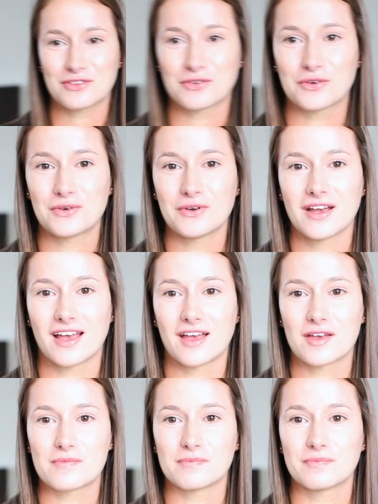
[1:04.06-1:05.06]
through.
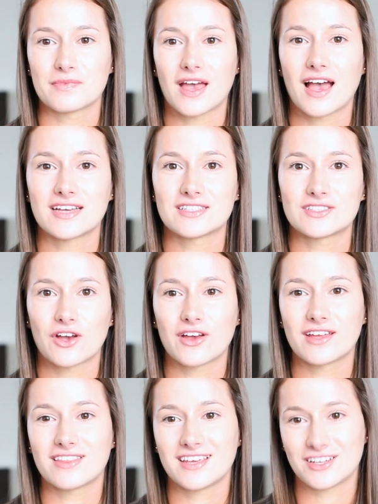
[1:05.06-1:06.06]
Um, I saw
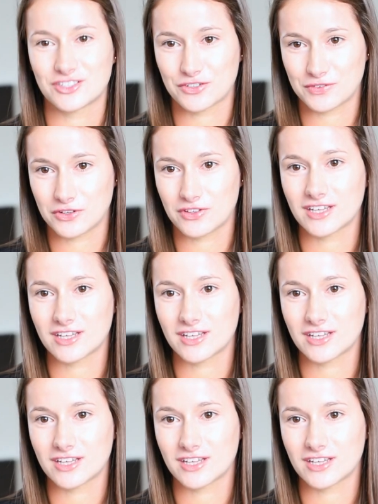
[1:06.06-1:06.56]
at the interview